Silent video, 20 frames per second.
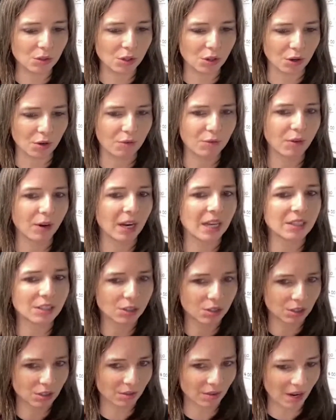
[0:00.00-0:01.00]
you're afraid
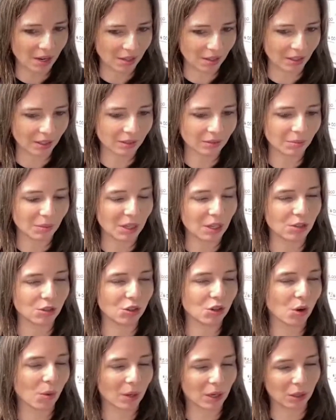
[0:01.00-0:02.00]
to surrender because
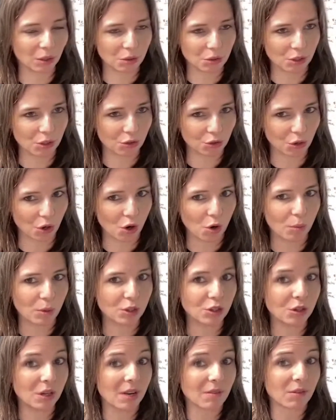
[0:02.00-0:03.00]
you don't want to lose control,
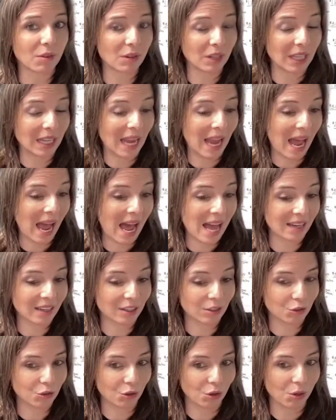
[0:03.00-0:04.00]
but you never really had
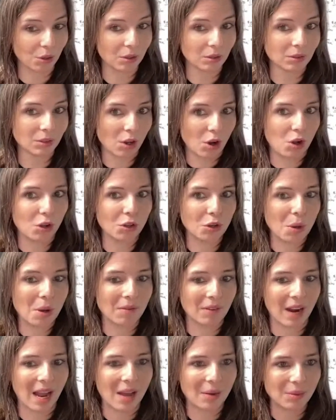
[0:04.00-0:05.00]
control. All you
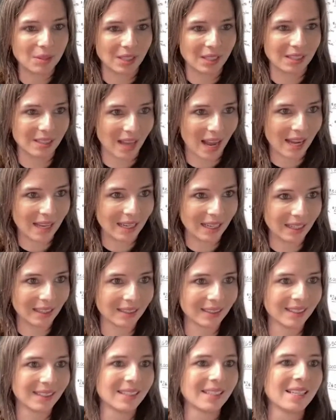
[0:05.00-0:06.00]
ever had was anxiety.
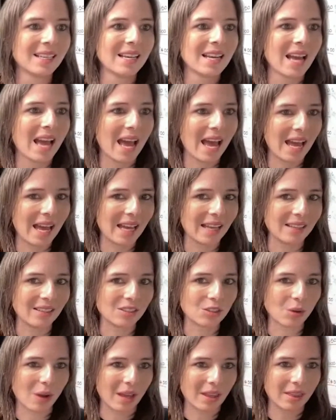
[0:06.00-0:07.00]

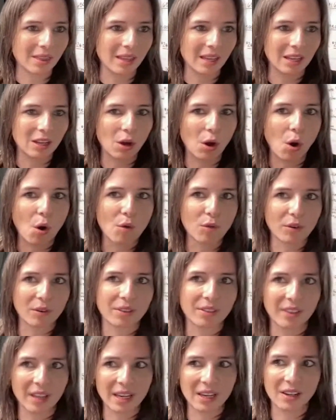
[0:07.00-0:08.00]
And so I think
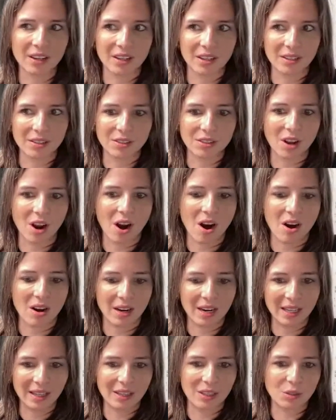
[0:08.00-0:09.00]
overthinkers
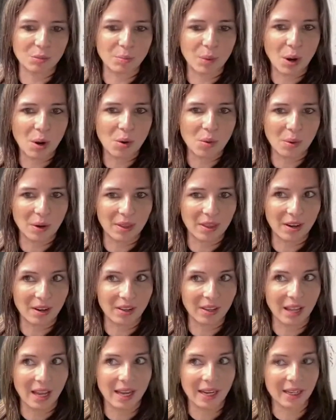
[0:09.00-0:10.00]
are in this boat where
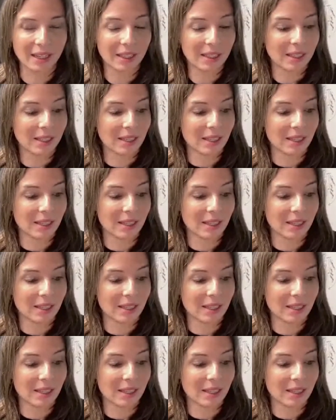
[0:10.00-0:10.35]
they're like,